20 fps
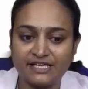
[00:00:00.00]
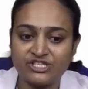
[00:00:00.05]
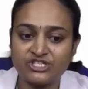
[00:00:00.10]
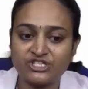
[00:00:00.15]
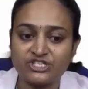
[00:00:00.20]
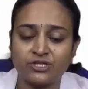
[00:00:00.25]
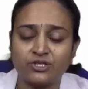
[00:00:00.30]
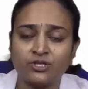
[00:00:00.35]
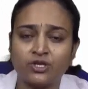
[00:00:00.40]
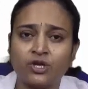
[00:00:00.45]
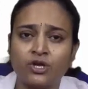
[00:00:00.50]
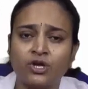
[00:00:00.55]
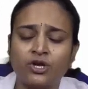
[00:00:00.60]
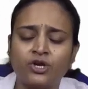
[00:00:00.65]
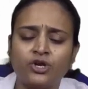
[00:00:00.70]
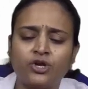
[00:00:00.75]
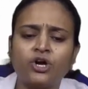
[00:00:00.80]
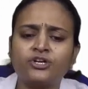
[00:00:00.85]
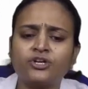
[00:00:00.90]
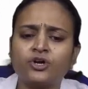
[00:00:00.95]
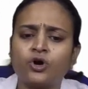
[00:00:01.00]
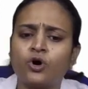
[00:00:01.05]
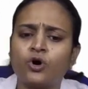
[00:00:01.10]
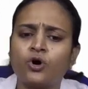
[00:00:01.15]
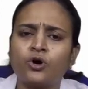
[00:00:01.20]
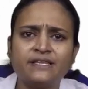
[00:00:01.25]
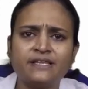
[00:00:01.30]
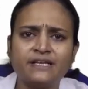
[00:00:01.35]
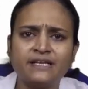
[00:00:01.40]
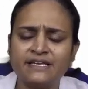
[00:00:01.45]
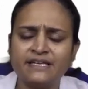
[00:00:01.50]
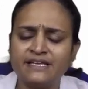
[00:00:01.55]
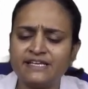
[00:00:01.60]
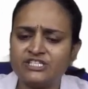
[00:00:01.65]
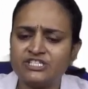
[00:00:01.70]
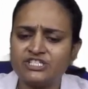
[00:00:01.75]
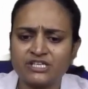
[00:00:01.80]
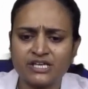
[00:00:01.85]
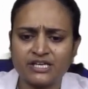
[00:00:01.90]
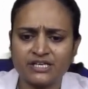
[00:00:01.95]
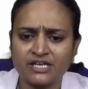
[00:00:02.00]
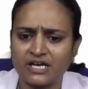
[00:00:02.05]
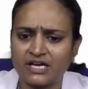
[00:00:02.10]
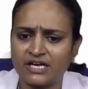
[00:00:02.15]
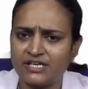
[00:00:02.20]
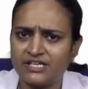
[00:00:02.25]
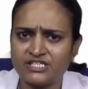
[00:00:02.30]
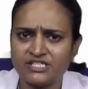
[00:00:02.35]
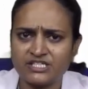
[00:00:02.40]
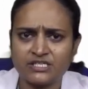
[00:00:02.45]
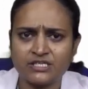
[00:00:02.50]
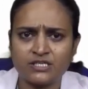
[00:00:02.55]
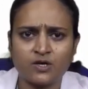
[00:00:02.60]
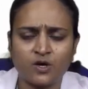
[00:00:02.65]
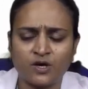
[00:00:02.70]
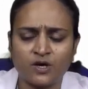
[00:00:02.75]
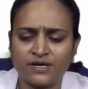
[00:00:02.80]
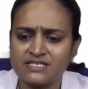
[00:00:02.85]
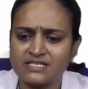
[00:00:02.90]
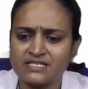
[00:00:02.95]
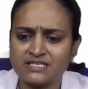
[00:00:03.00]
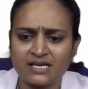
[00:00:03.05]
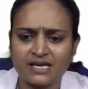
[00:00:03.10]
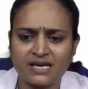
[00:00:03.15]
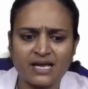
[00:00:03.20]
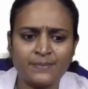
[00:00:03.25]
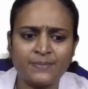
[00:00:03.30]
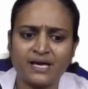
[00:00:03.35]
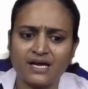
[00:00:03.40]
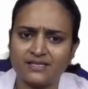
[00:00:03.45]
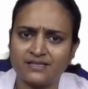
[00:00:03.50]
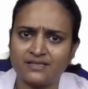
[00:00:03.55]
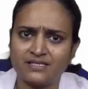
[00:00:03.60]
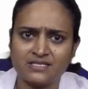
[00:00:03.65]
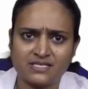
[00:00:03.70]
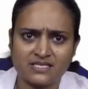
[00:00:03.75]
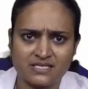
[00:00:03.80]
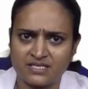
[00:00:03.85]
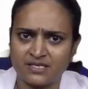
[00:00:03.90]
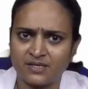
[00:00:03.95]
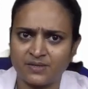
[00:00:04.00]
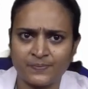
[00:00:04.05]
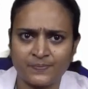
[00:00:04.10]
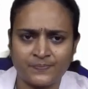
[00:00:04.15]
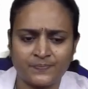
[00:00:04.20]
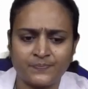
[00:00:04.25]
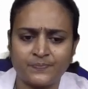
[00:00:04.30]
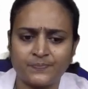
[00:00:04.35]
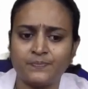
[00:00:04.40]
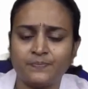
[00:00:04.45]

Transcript: lesion. Not all the lesion and condition are described on this term